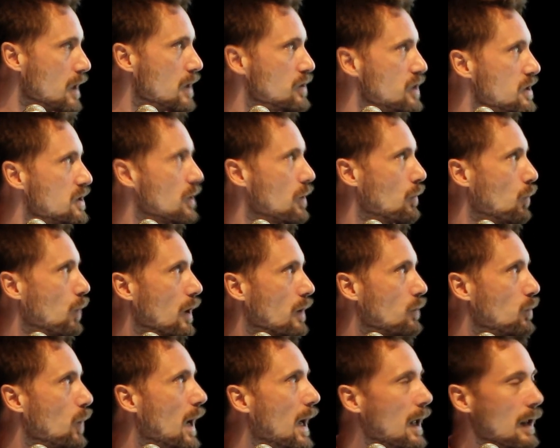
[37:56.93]
just don't
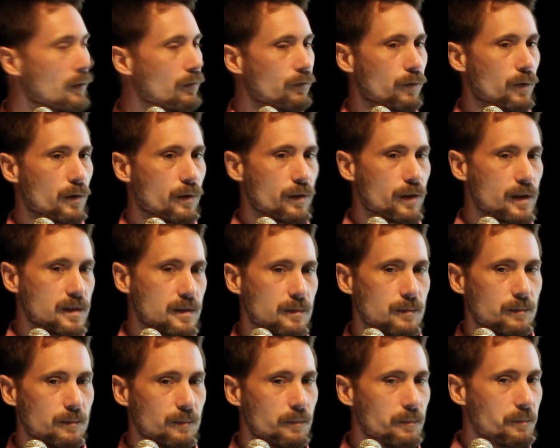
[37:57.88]
work well for this
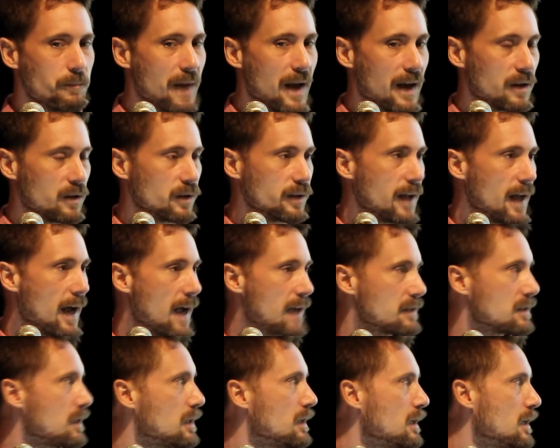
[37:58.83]
medical
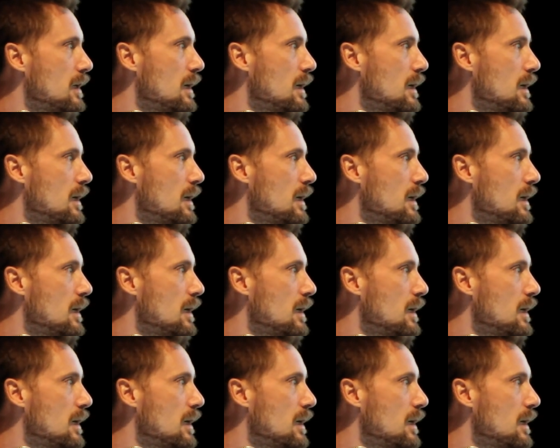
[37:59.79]
task.